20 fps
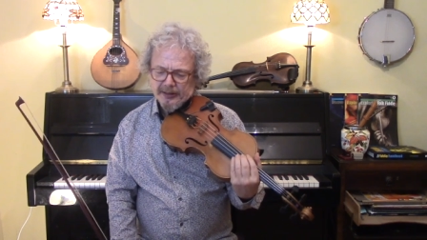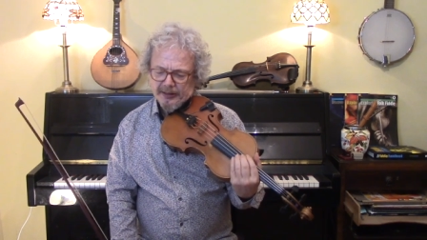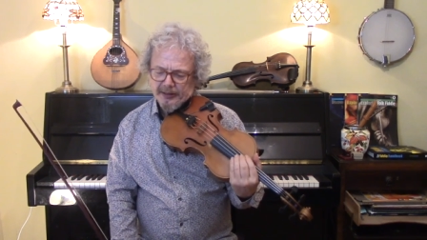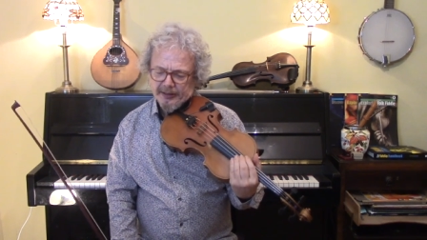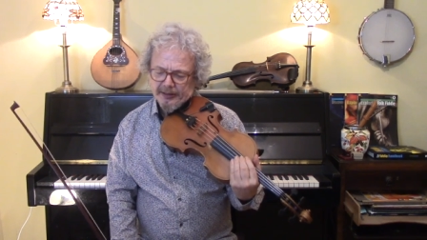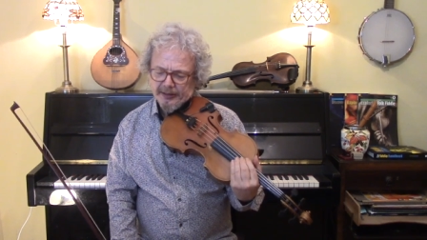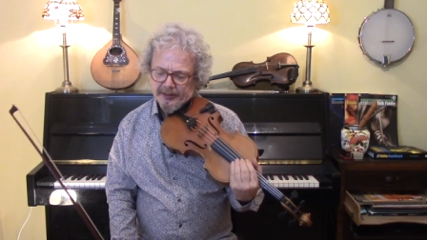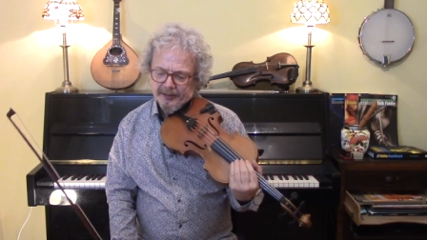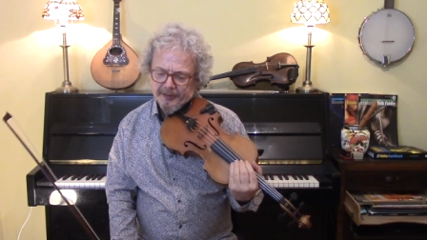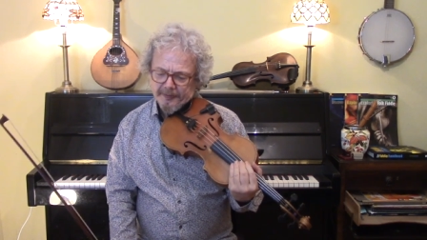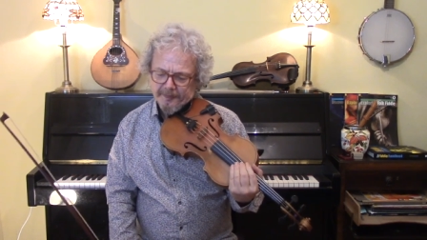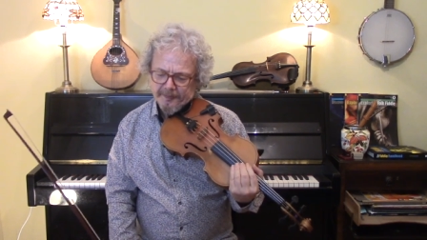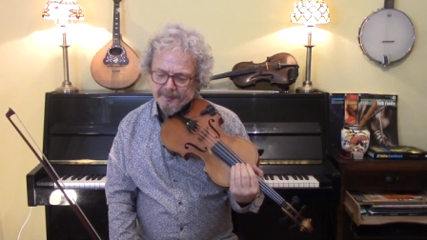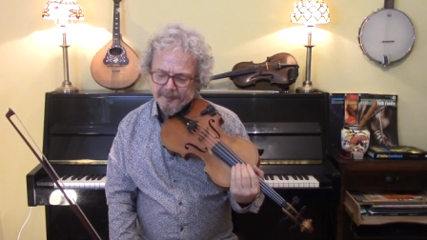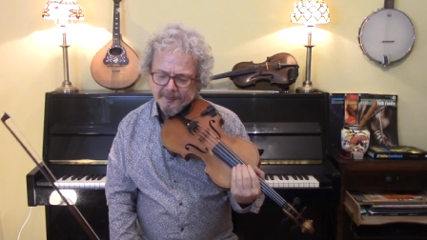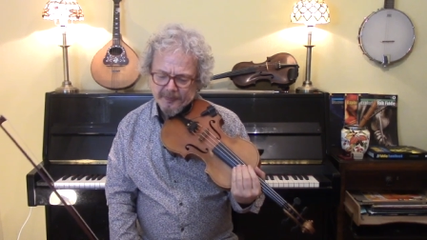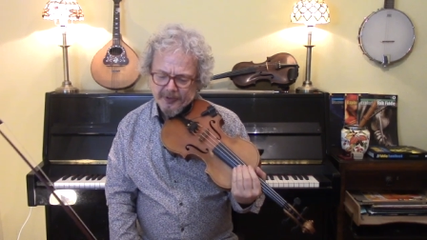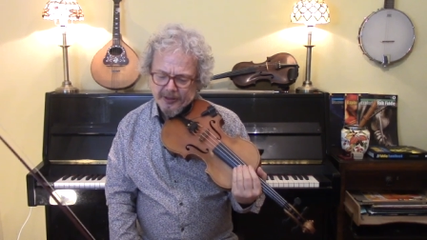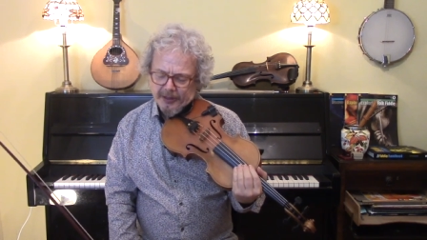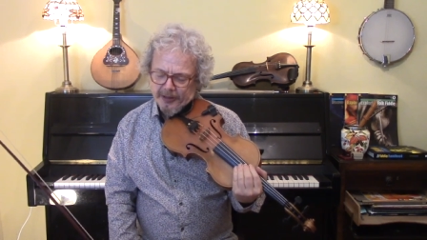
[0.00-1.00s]

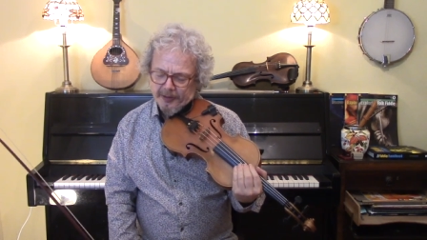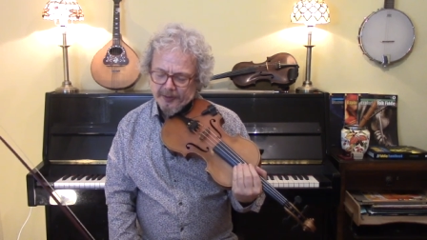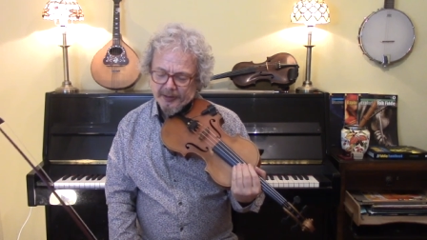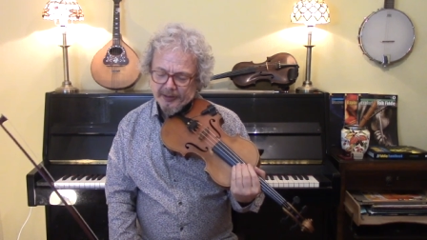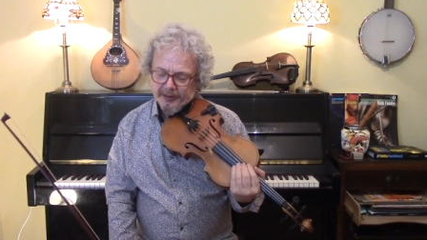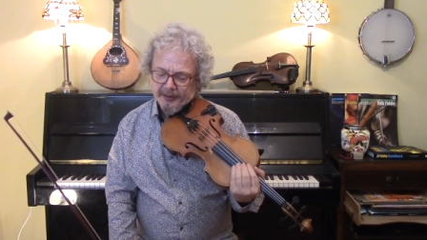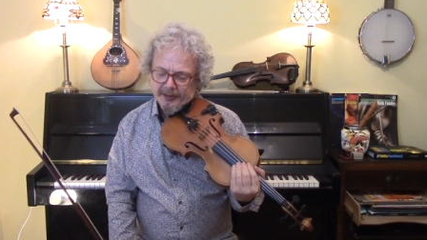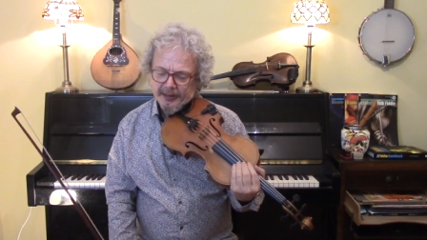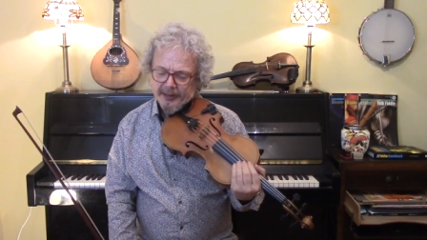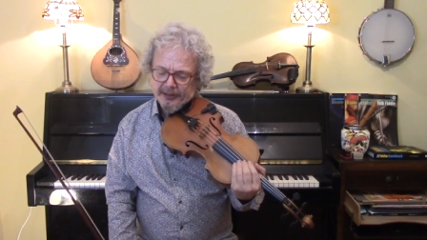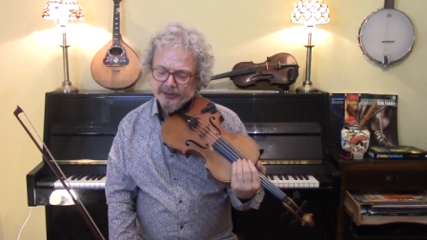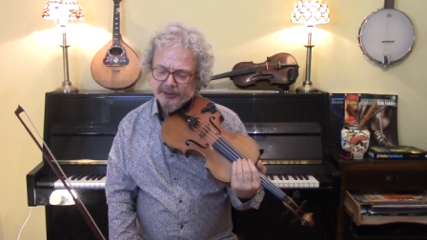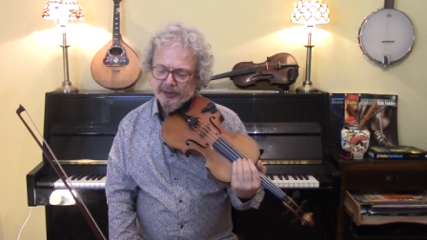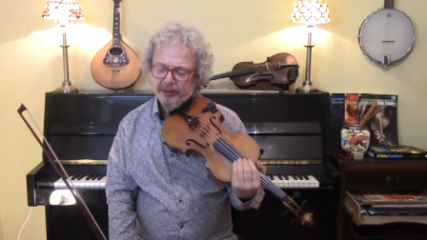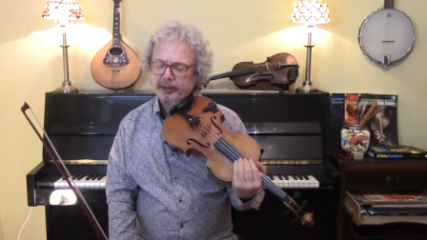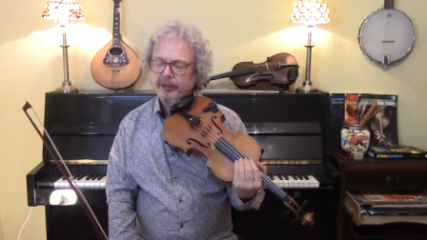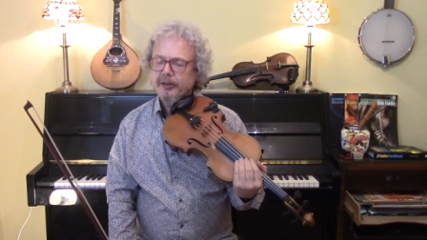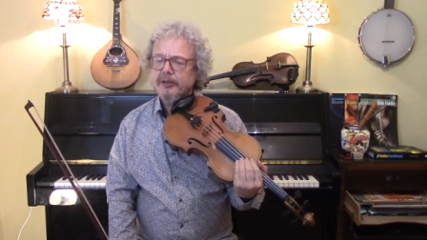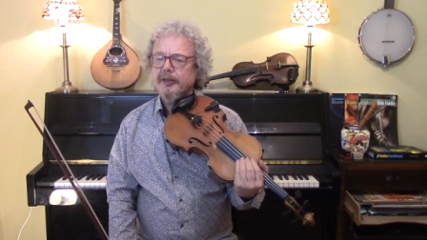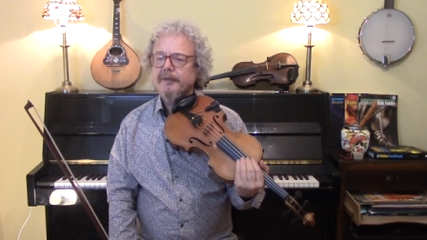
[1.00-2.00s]
Um, that's
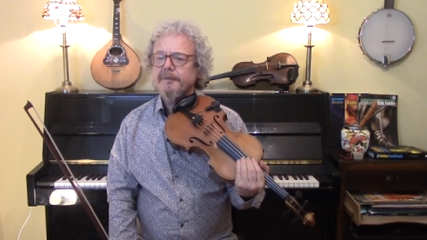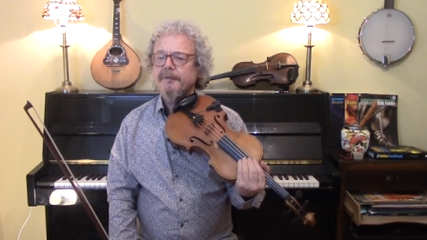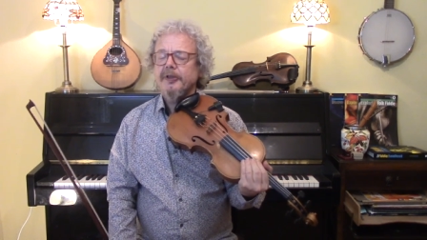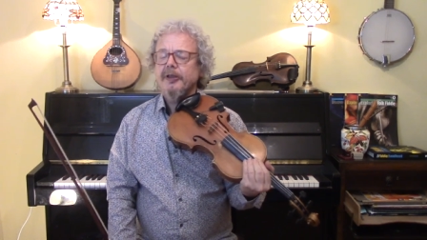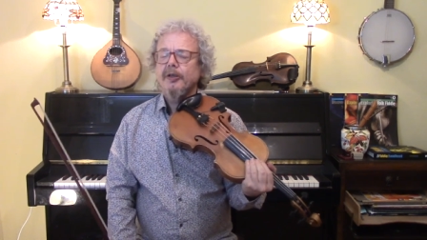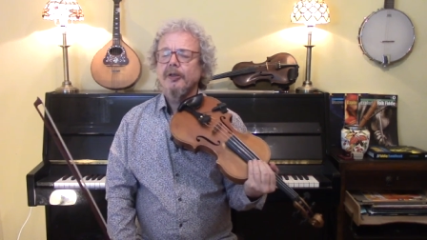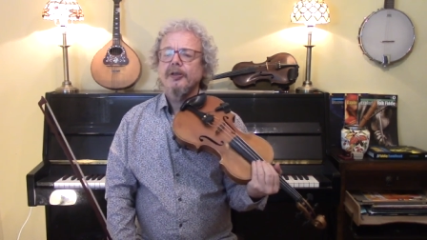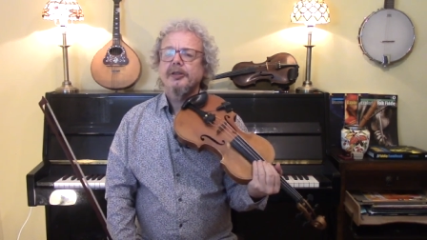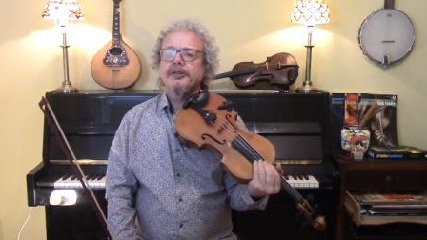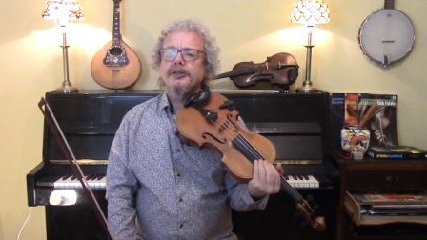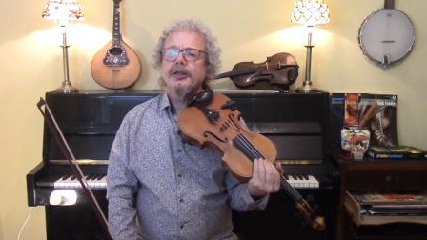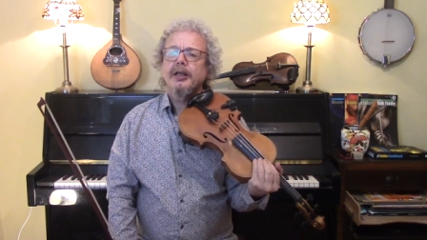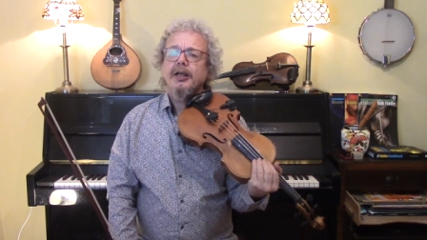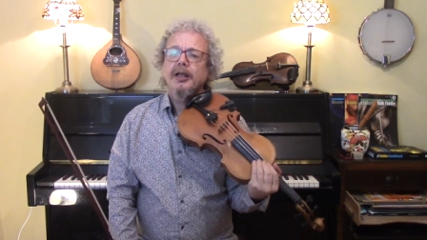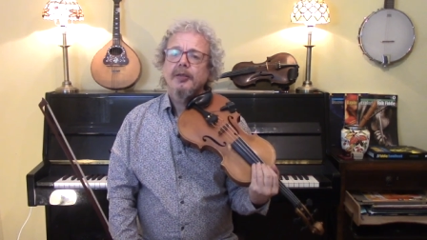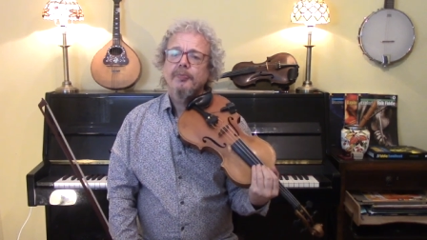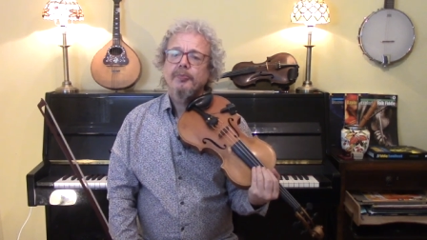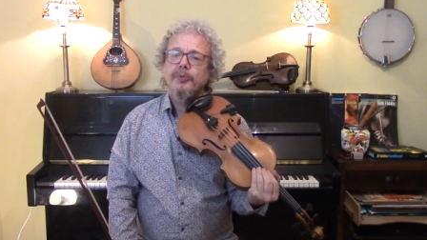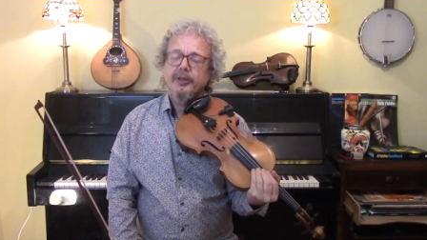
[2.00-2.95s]
certainly not going to fit all the time,